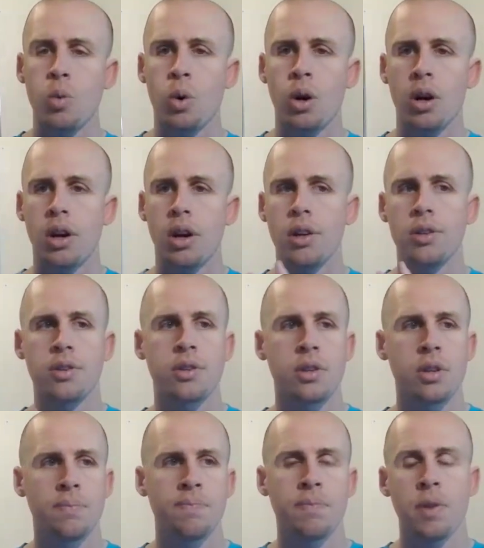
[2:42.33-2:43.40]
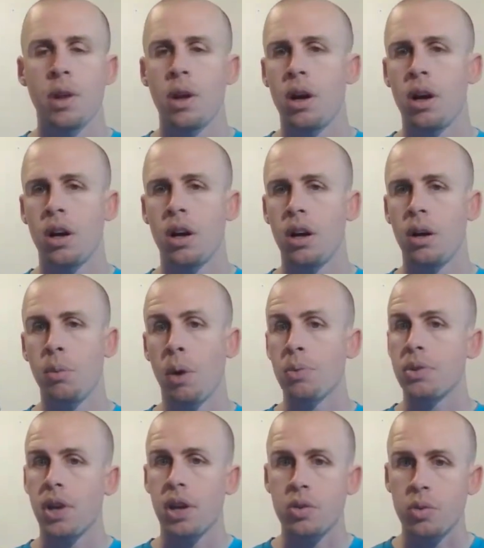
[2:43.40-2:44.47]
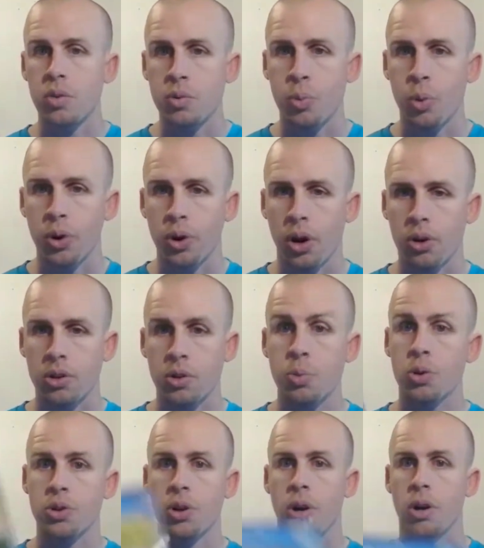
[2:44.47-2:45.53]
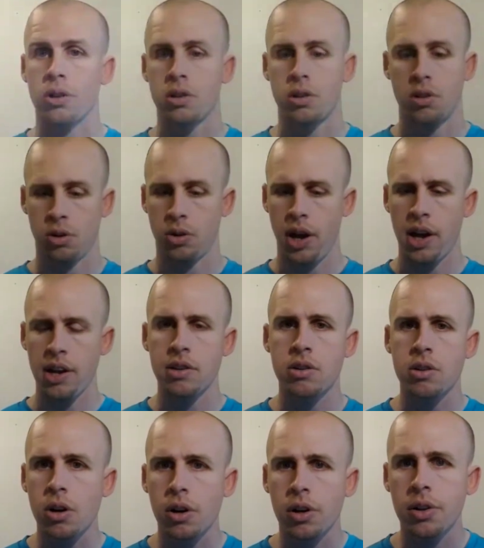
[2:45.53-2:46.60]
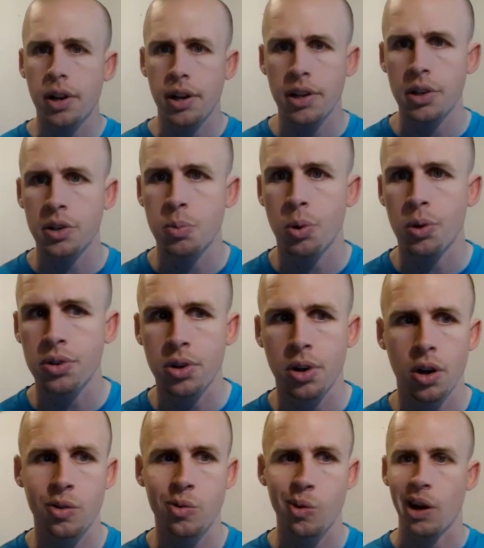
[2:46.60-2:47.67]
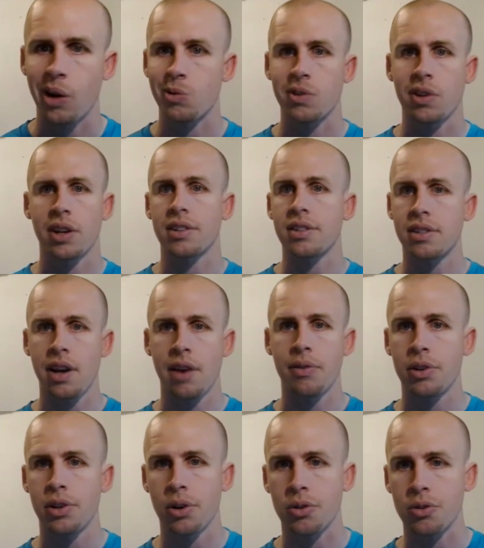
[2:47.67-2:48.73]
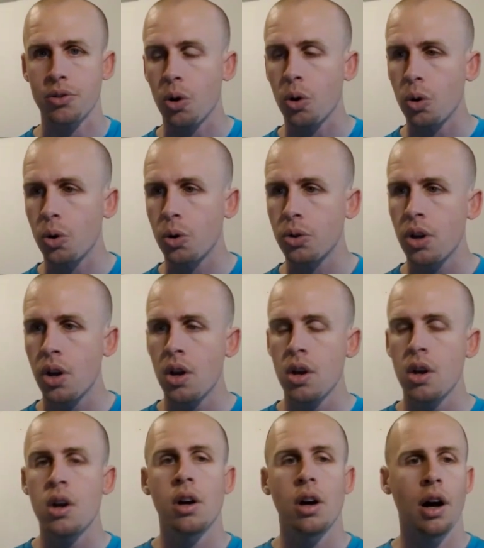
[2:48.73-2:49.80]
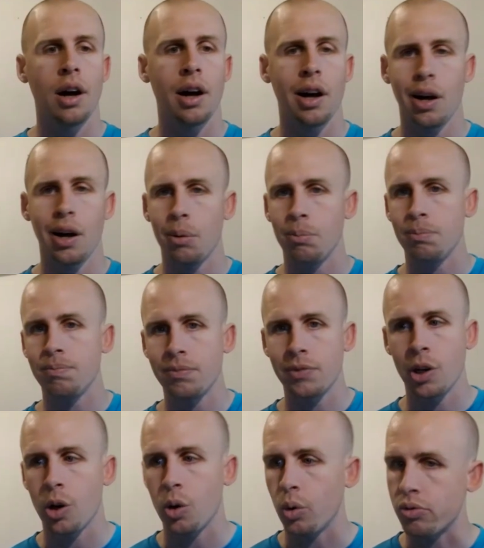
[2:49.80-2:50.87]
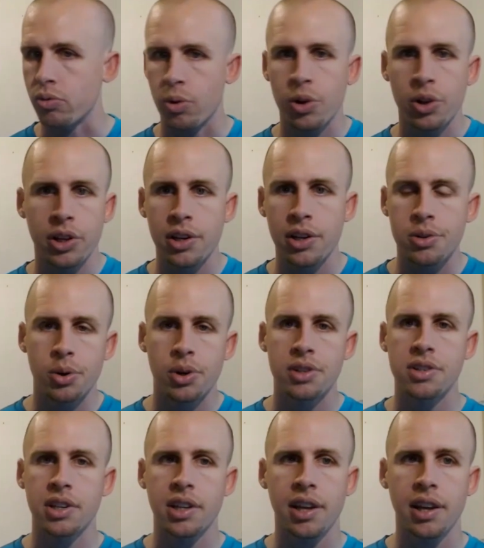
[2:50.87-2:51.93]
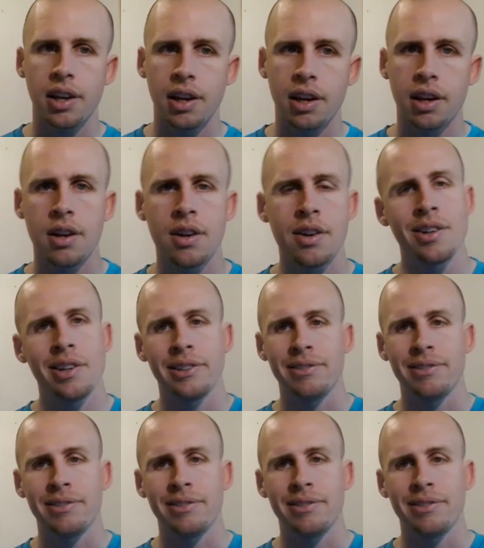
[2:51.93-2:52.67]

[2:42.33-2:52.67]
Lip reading: was obsessed with sports cards. Okay, started collecting sports cards when I was like 7 years old. Was really into it as a kid.